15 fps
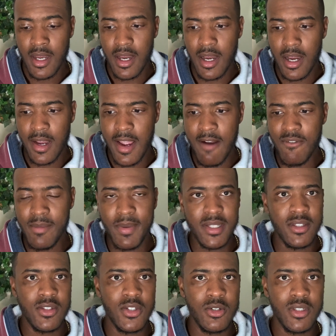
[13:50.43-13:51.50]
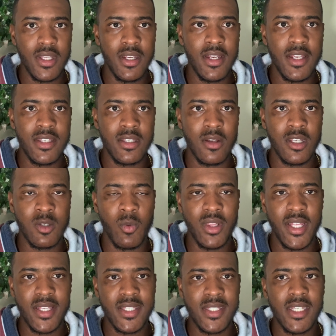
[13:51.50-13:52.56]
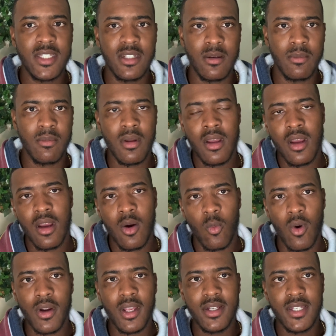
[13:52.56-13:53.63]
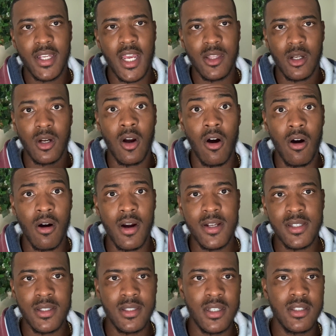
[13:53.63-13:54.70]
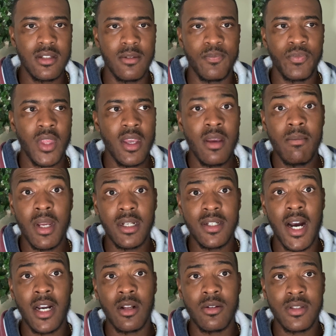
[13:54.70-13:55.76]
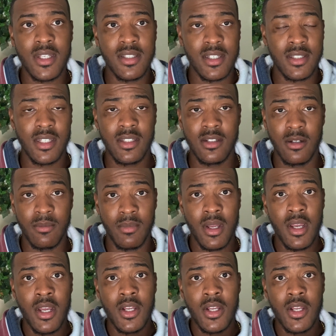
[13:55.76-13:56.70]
Every business you see is really a system working together. A car is a system. McDonald's is a system.